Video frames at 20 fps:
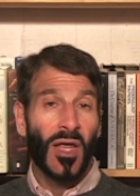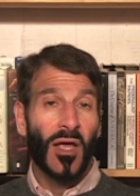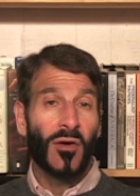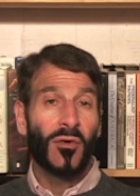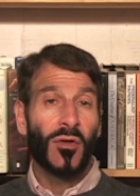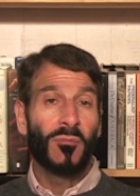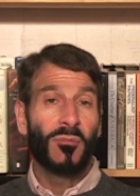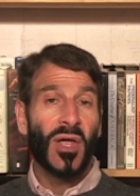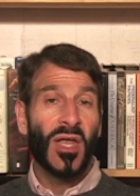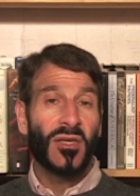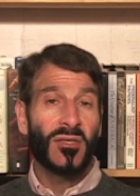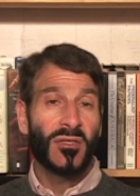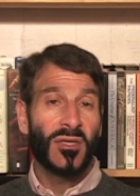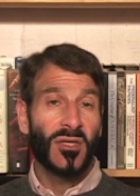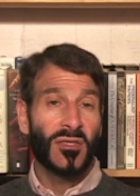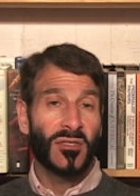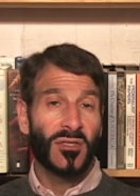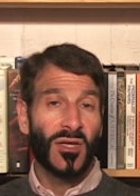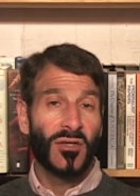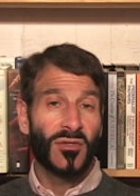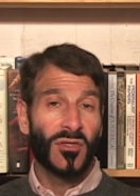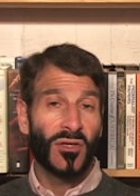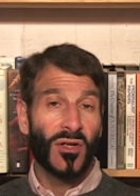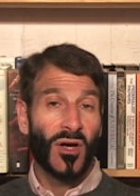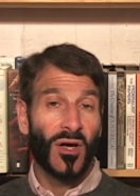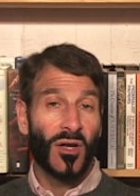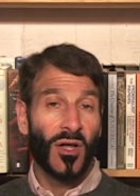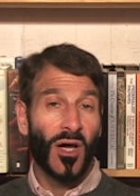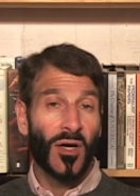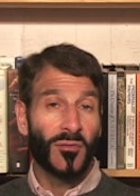and we base the extension
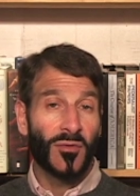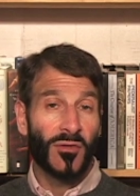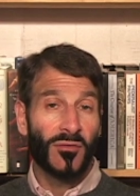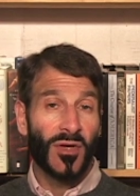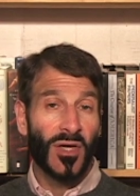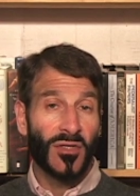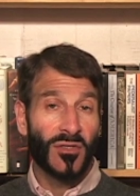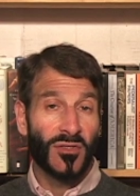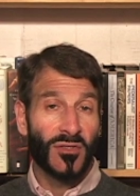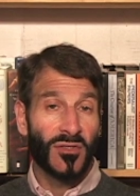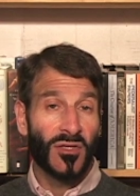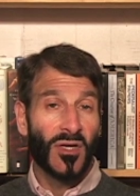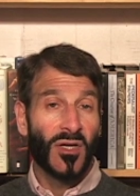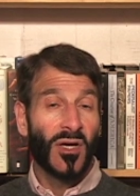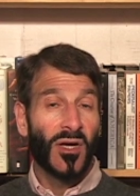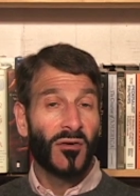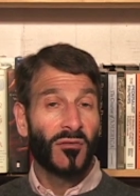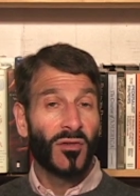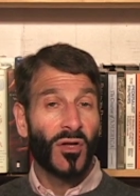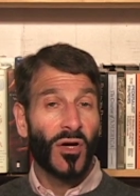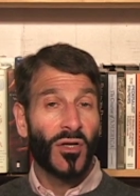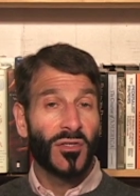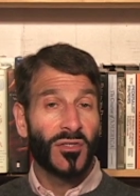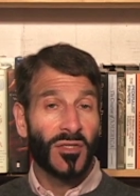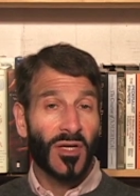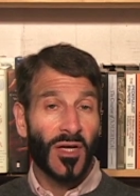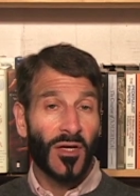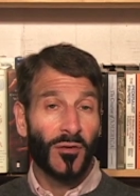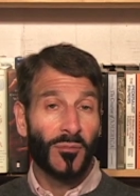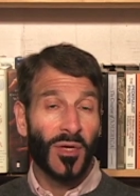on observations of
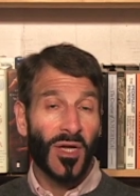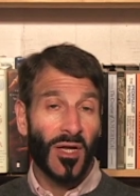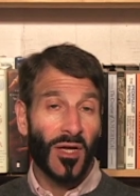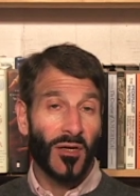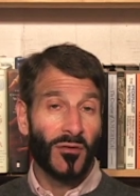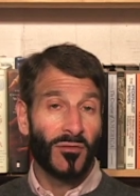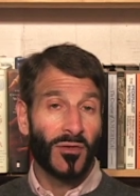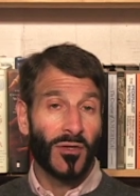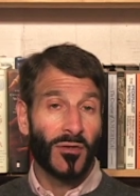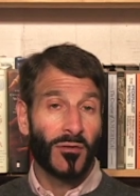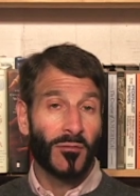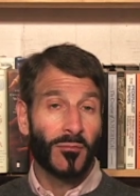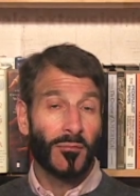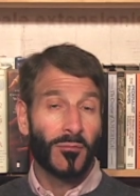large-scale behavior.